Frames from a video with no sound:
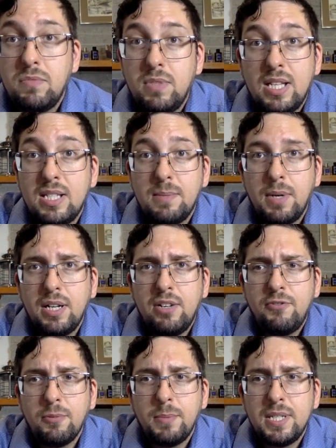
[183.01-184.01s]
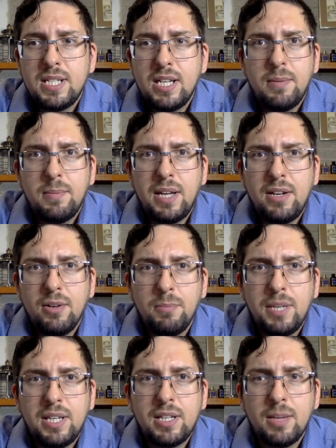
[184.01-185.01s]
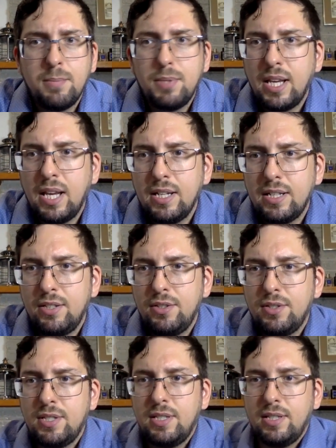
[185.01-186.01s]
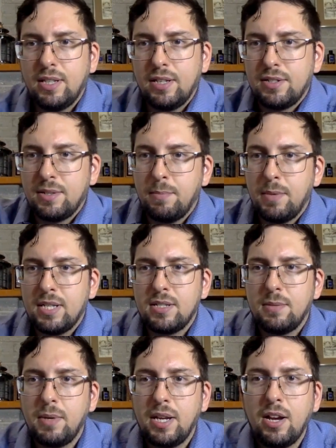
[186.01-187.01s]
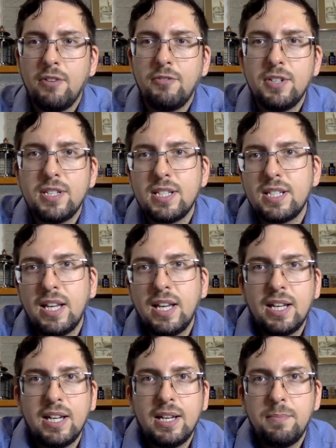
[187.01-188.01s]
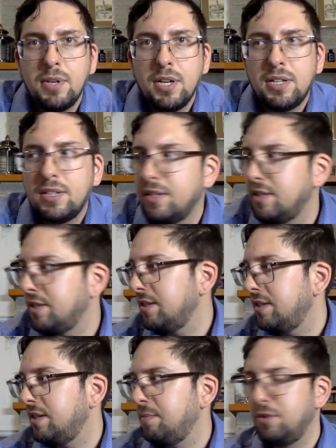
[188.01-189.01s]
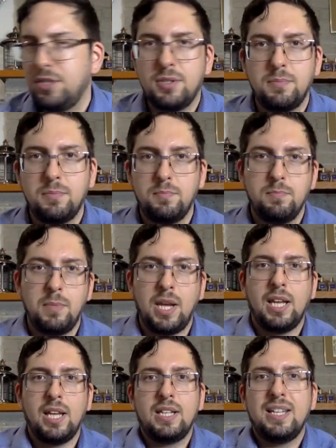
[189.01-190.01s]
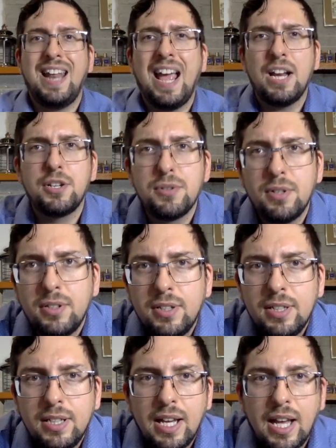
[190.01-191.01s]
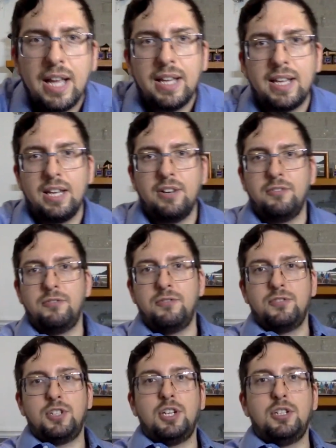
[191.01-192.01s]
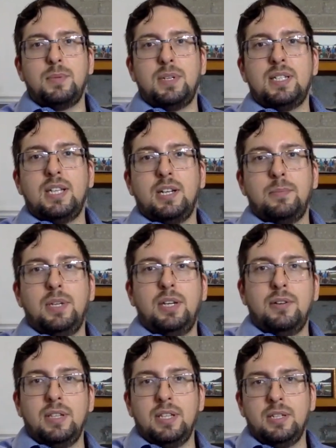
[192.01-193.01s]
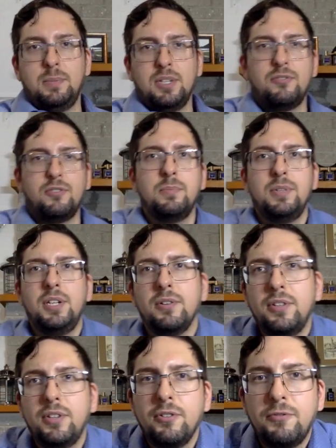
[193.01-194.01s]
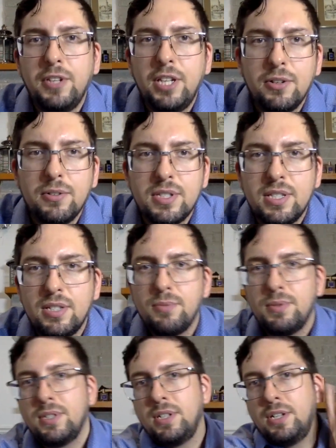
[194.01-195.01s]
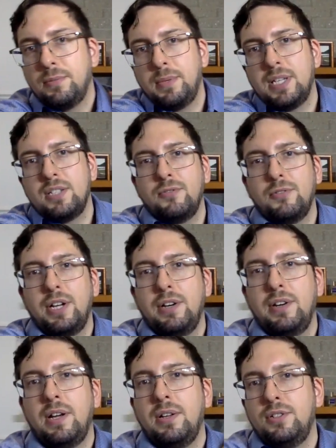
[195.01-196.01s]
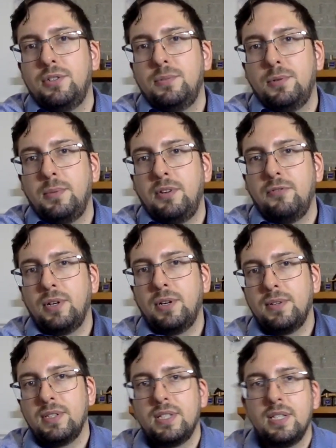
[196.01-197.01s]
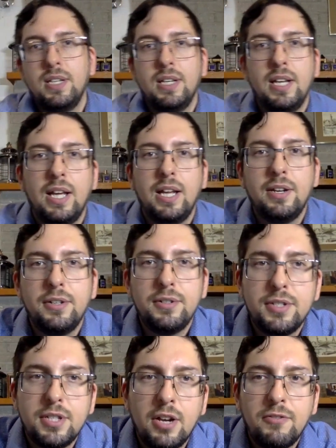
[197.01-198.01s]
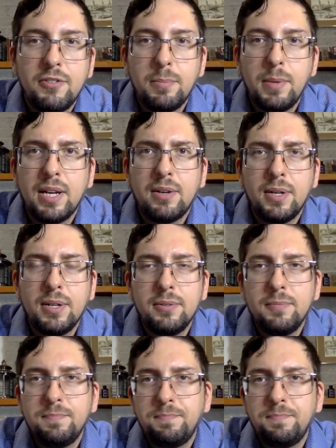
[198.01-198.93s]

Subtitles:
That's about it for my setup. I don't make it complicated. You see there's a mess in my office, and I'm just making it natural. I kind of changed my setup here a little bit from the earlier videos. That was another mess over there. Now I just put my fragrance and other stuff in the background.